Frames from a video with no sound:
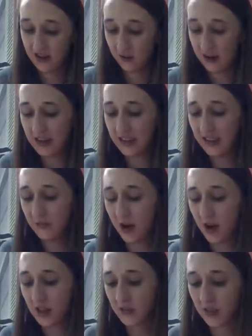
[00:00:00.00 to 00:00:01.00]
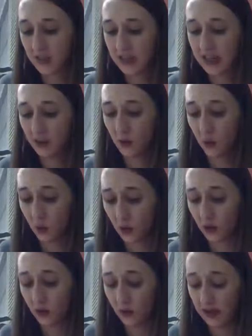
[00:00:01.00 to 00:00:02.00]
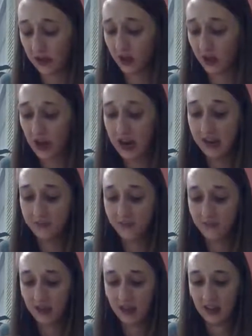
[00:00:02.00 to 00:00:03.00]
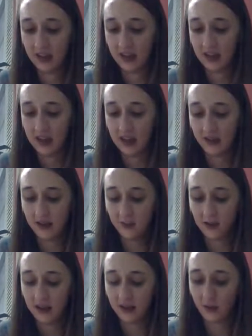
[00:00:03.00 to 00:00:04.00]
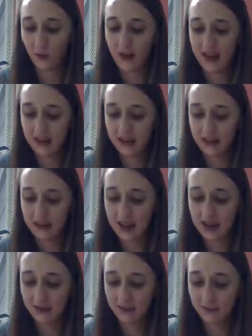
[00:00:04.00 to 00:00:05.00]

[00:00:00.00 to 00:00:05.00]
Reindeer moss feels like coral when it's dry. And then when it's wet, it's like